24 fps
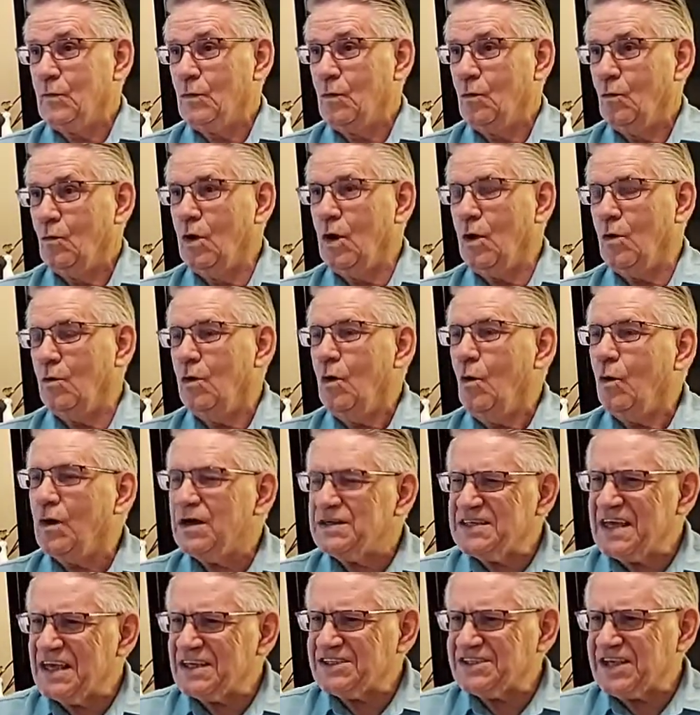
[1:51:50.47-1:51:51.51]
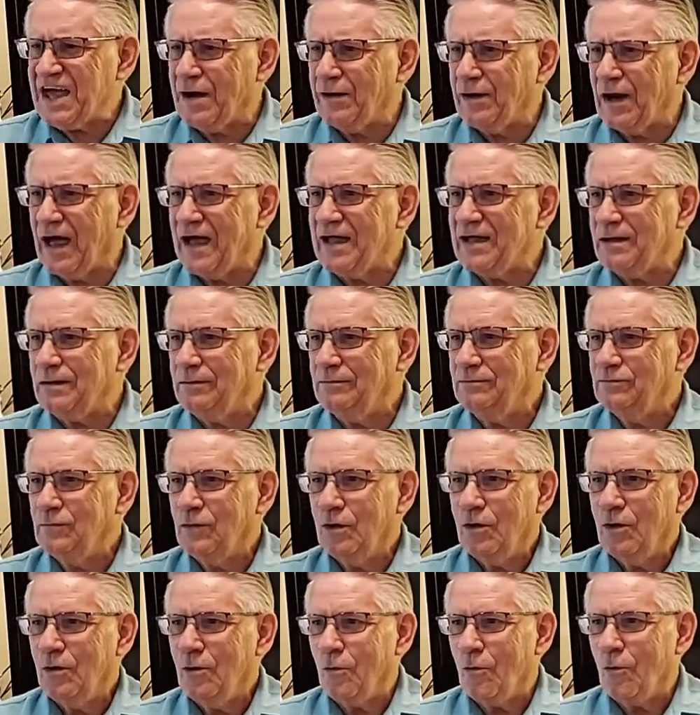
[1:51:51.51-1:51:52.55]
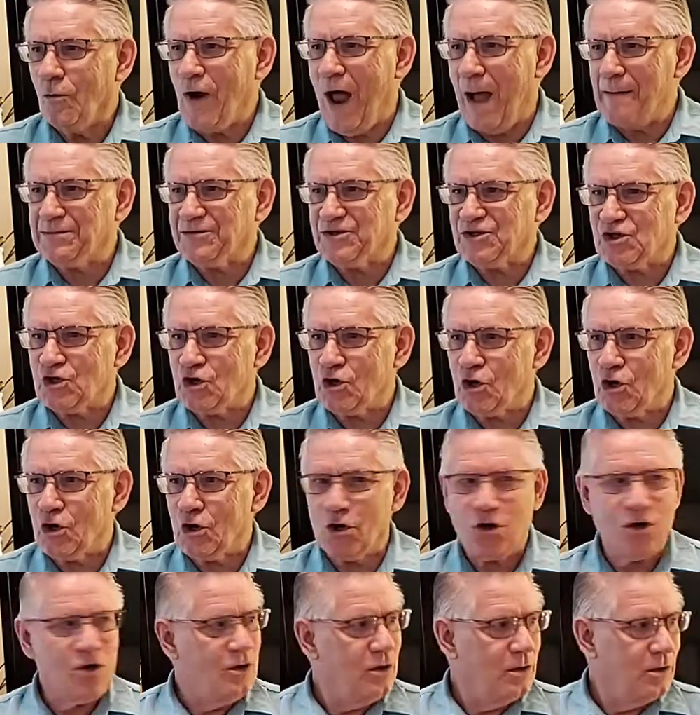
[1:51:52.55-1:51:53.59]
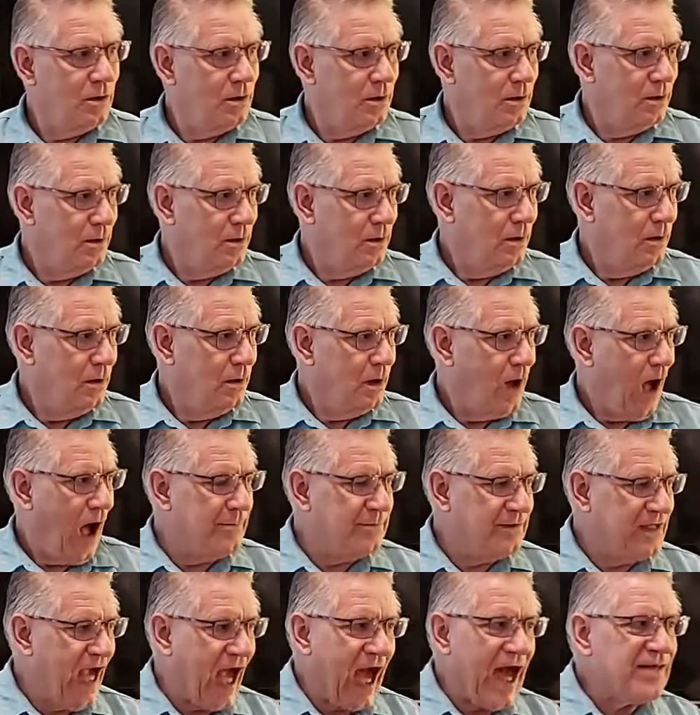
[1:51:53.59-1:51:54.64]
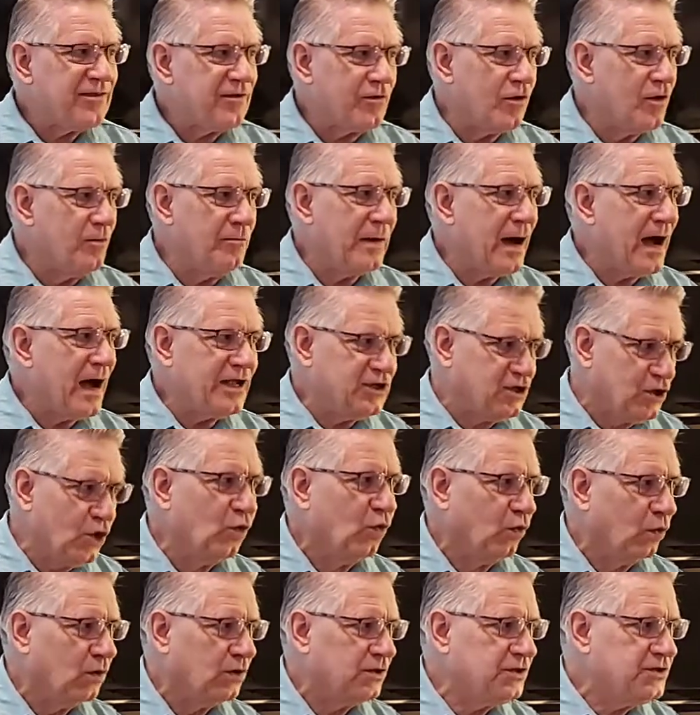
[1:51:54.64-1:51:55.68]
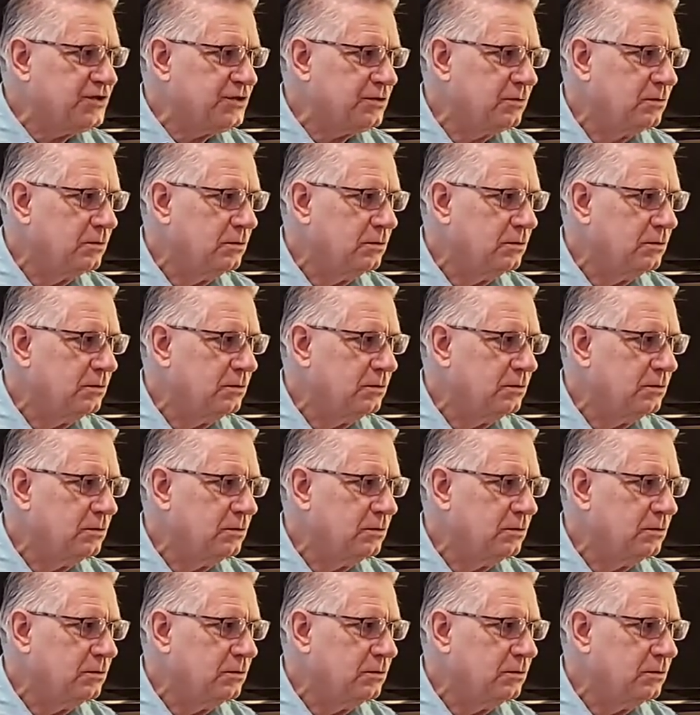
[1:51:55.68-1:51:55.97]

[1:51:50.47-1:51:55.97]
Whoa. What does that sound like? Rapture. I'm gathering my jewels.